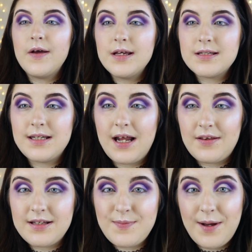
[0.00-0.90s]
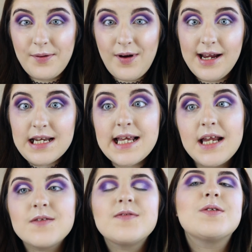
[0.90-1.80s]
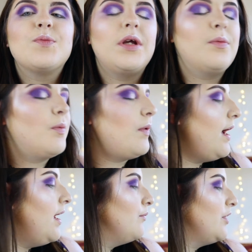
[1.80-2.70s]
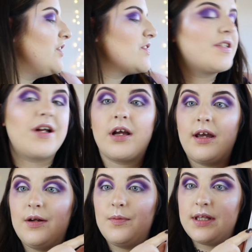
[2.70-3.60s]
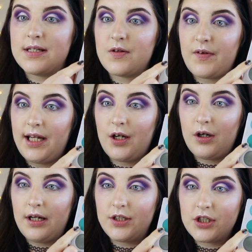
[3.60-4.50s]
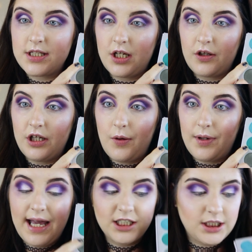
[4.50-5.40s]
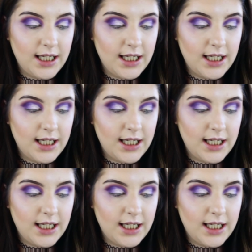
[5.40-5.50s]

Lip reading: So now this might be quite intense for some people, but I am going to start going in with this green colour just along the lower lash